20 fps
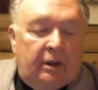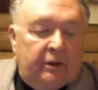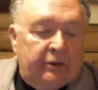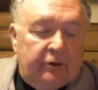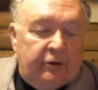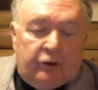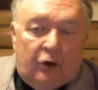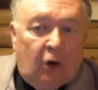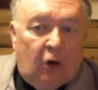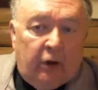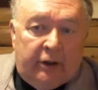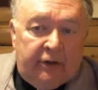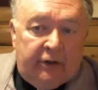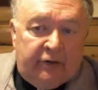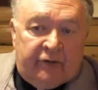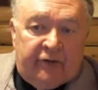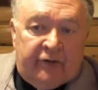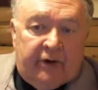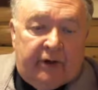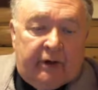the dog
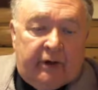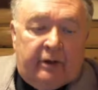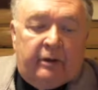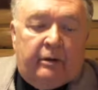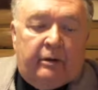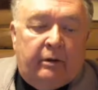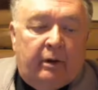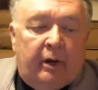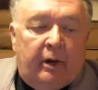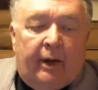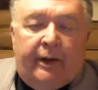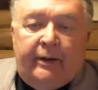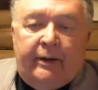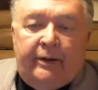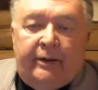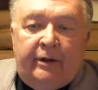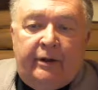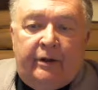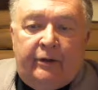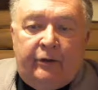gets sick,
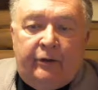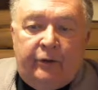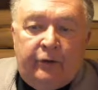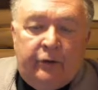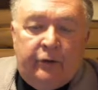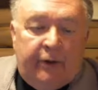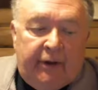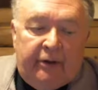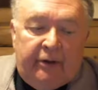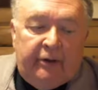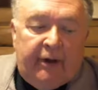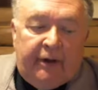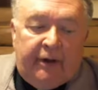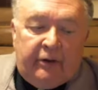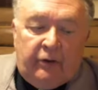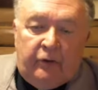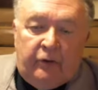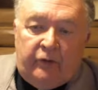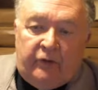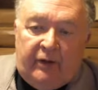your internet
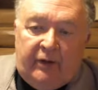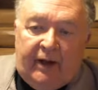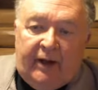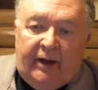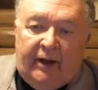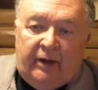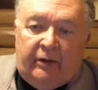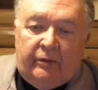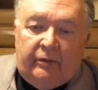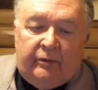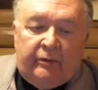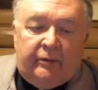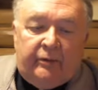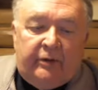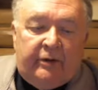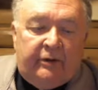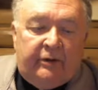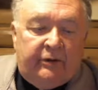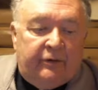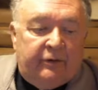goes down,
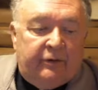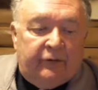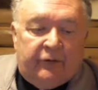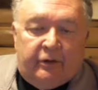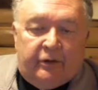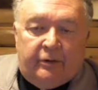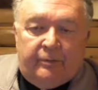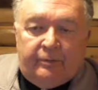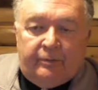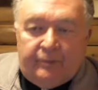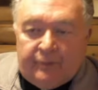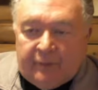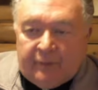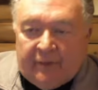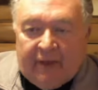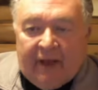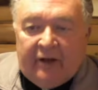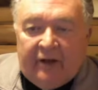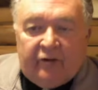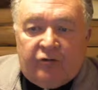there's a
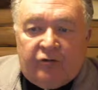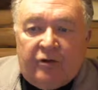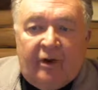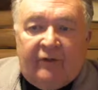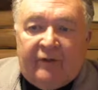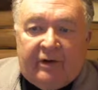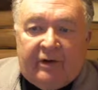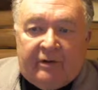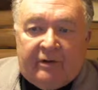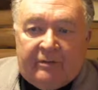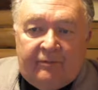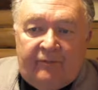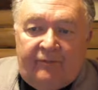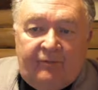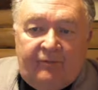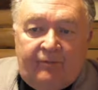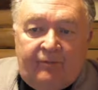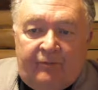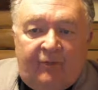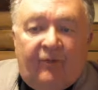catastrophic
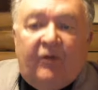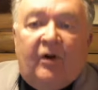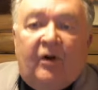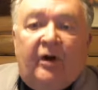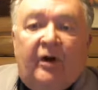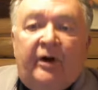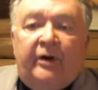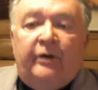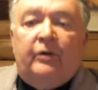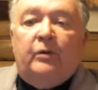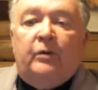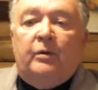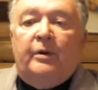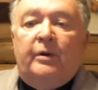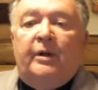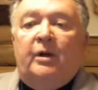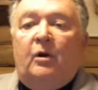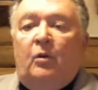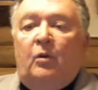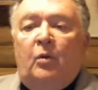flood, or
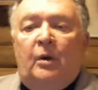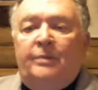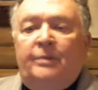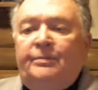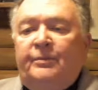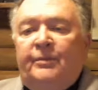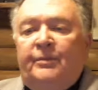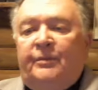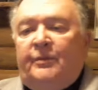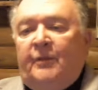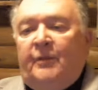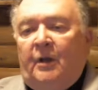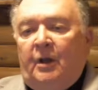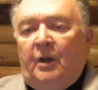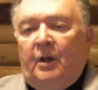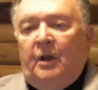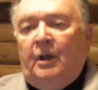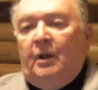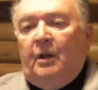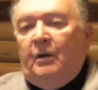what,
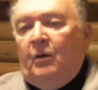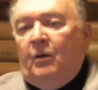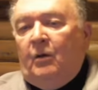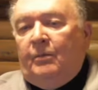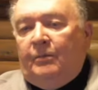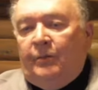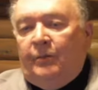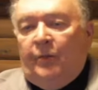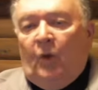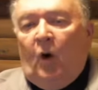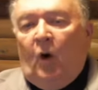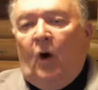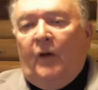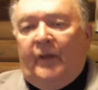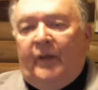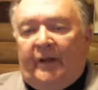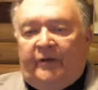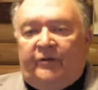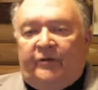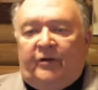all
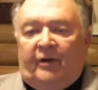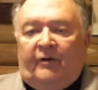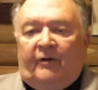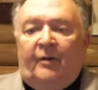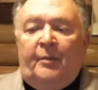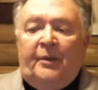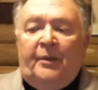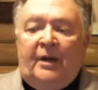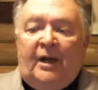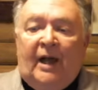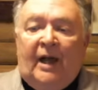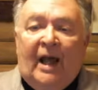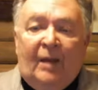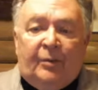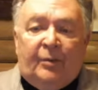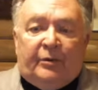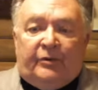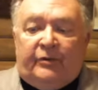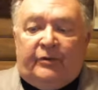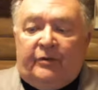that stuff. I mean, it
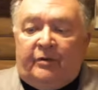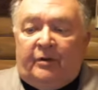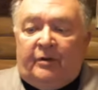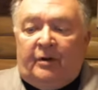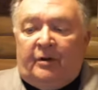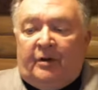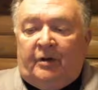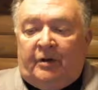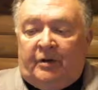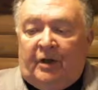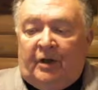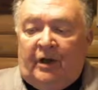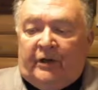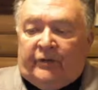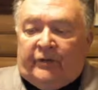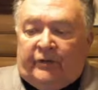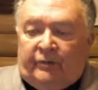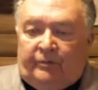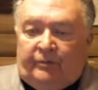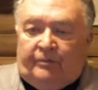happens. It
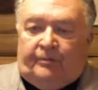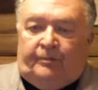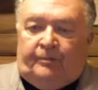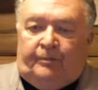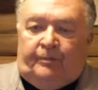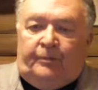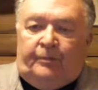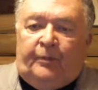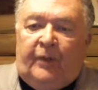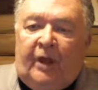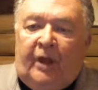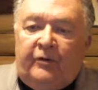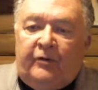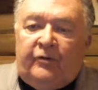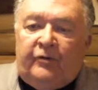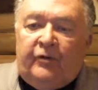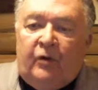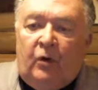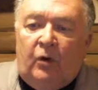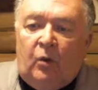does. And
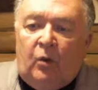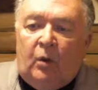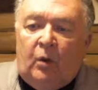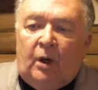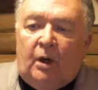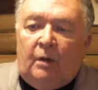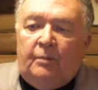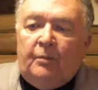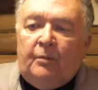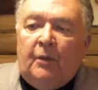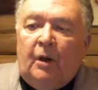so